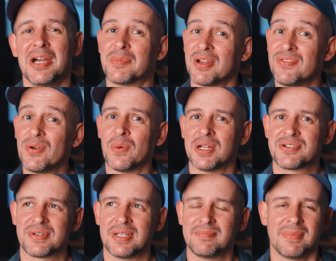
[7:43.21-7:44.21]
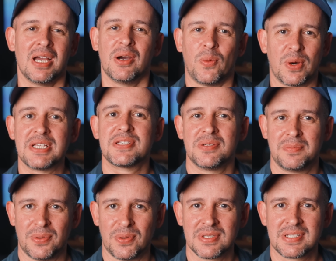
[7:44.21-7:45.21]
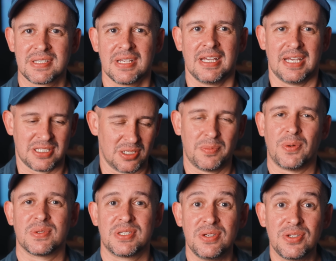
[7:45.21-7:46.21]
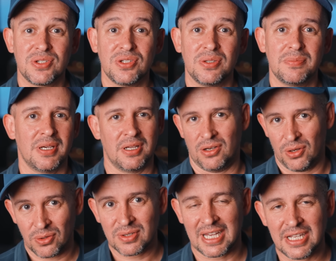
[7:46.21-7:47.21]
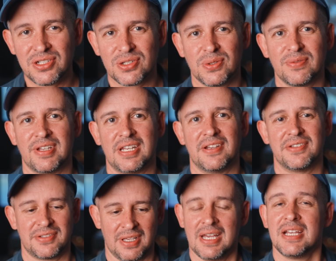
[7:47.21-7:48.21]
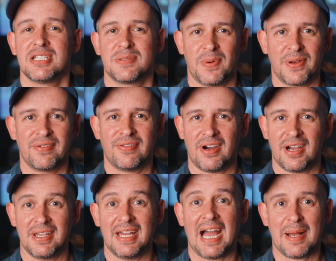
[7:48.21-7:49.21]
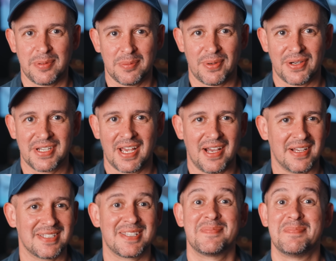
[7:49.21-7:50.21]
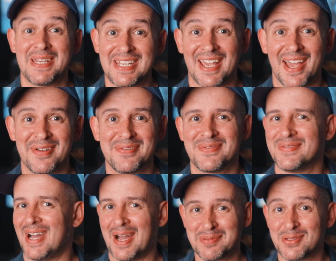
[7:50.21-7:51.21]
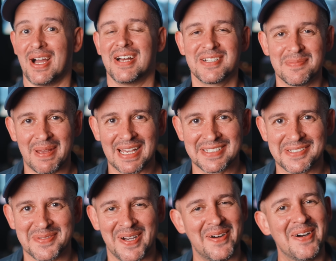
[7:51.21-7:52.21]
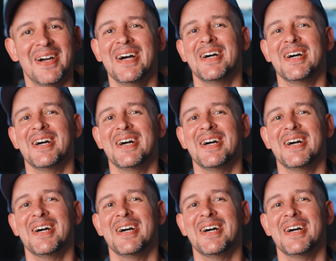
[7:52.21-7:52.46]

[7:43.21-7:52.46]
But if you're wondering what it supports YouTube, long and short videos, Spotify, Apple Podcasts, PDF, up to 100 megs as well,